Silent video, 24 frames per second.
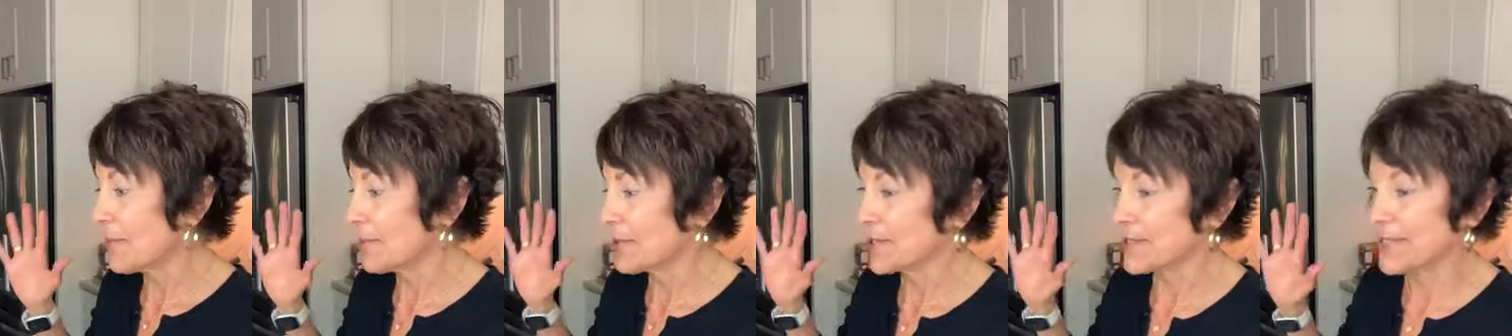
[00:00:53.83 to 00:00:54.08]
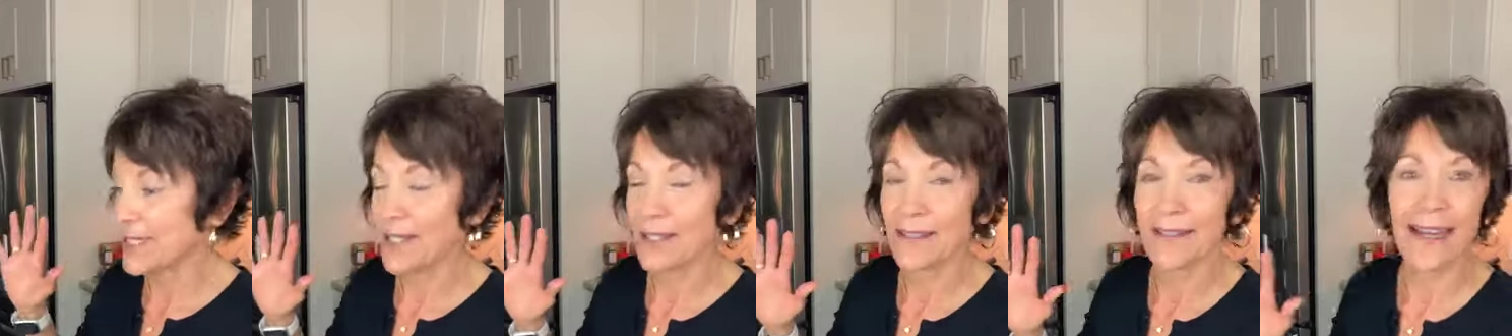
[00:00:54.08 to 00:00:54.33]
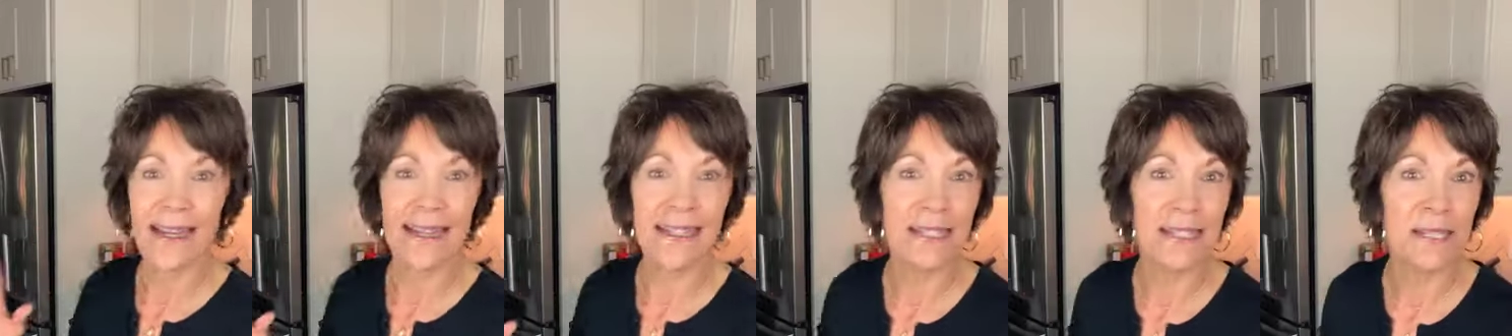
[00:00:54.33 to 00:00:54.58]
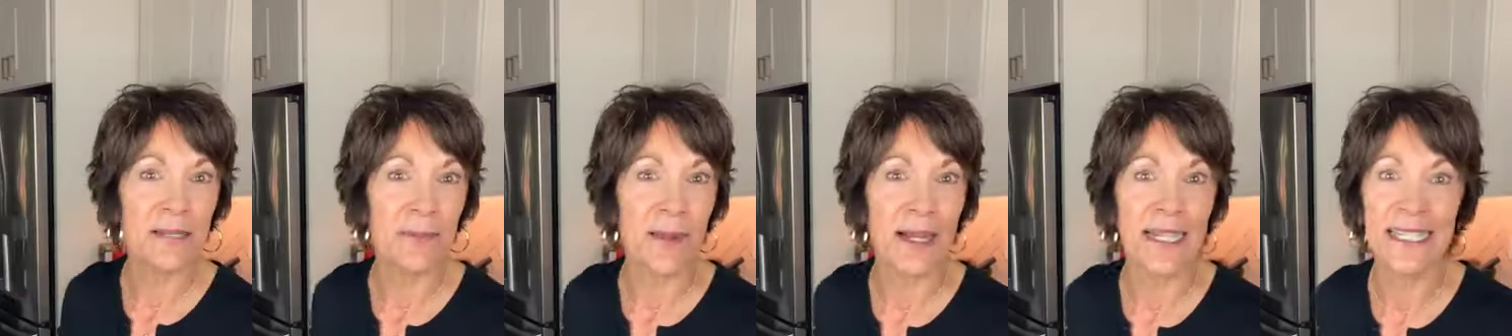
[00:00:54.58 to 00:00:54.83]
we're using a lot
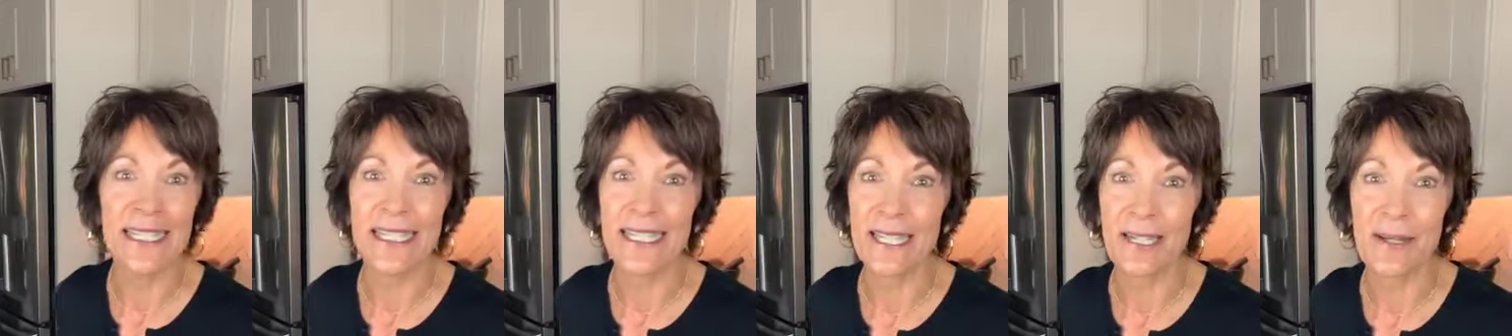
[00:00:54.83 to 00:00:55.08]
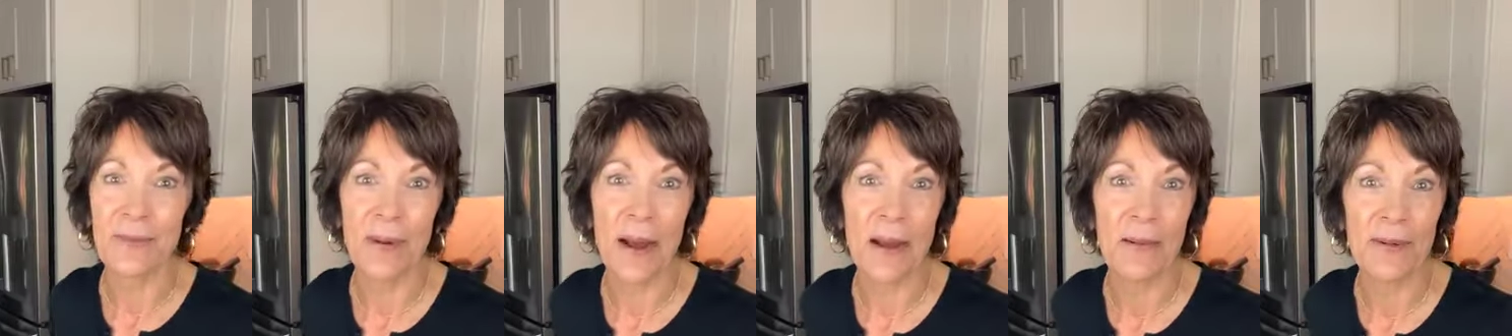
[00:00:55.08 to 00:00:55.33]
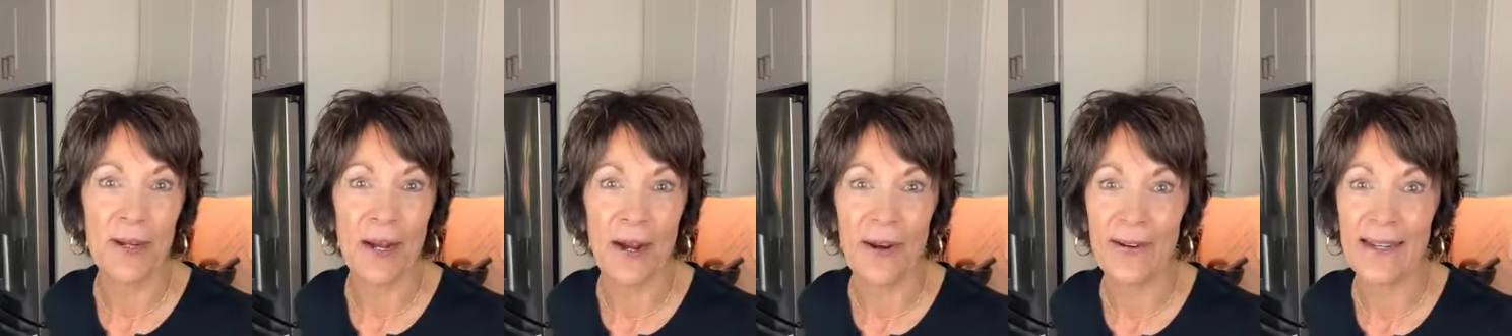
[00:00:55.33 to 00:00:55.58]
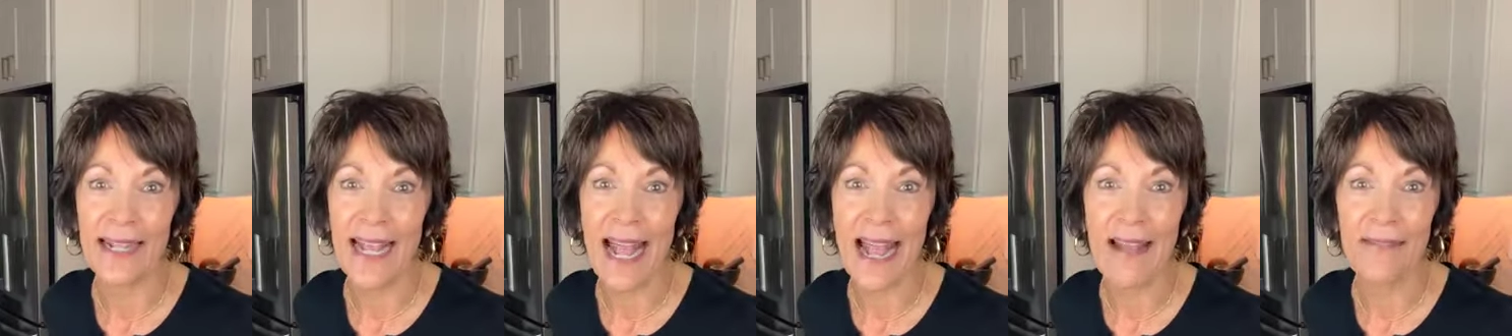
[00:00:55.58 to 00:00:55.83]
of the spices that you probably
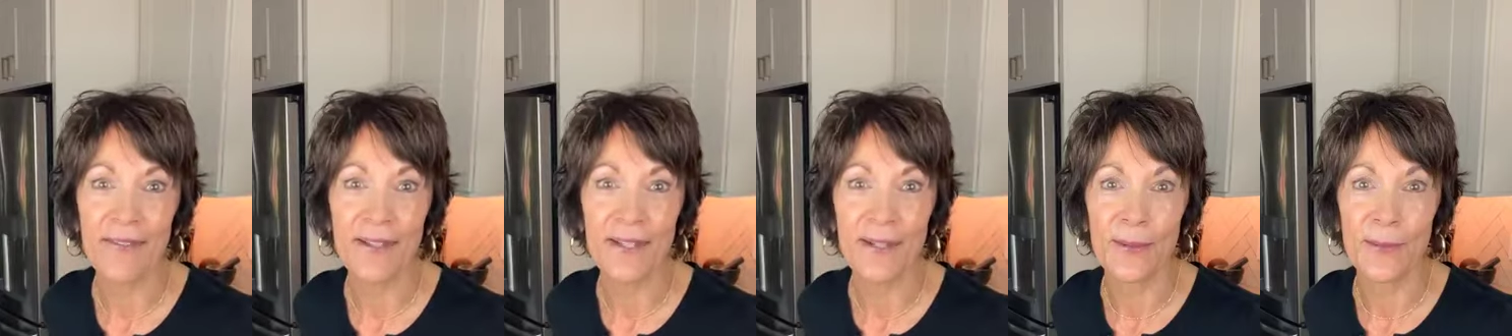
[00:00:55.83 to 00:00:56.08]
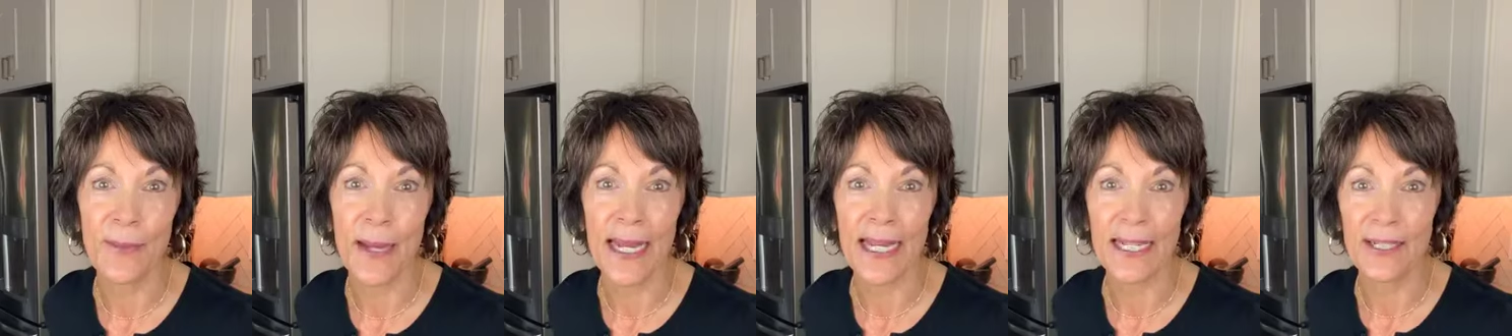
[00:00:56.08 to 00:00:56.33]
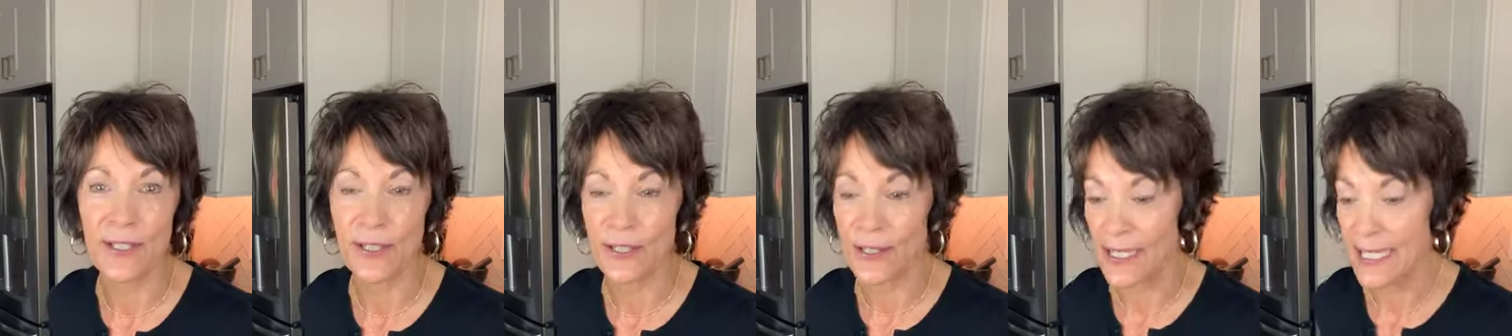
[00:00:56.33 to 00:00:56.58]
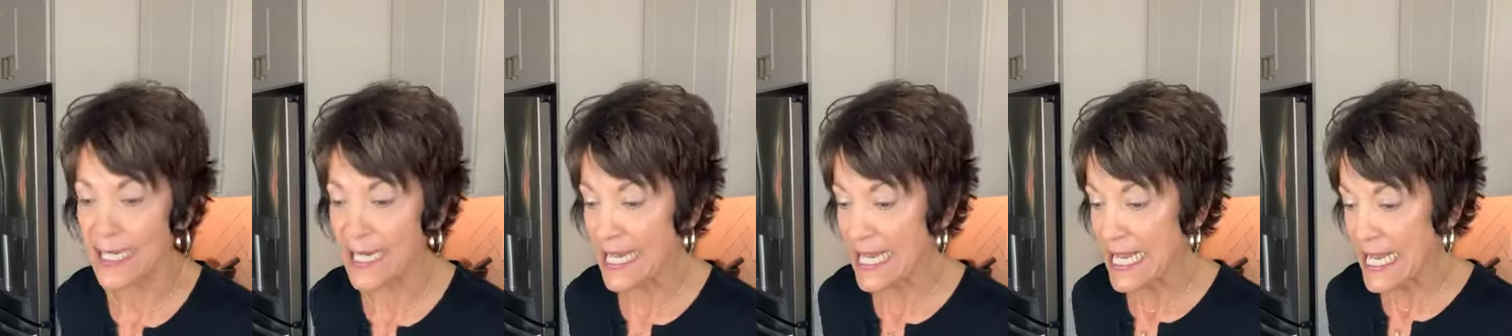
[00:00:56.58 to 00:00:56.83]
already have in your
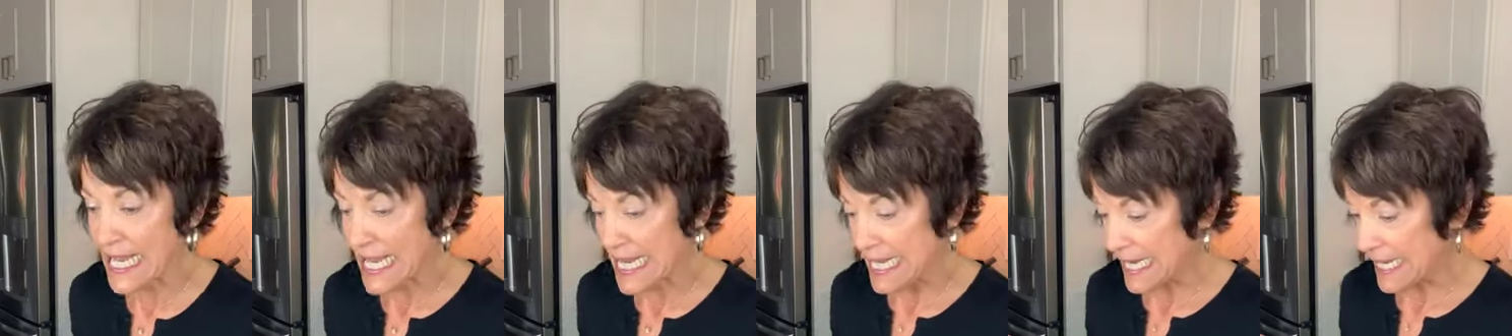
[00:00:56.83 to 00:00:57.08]
pantry.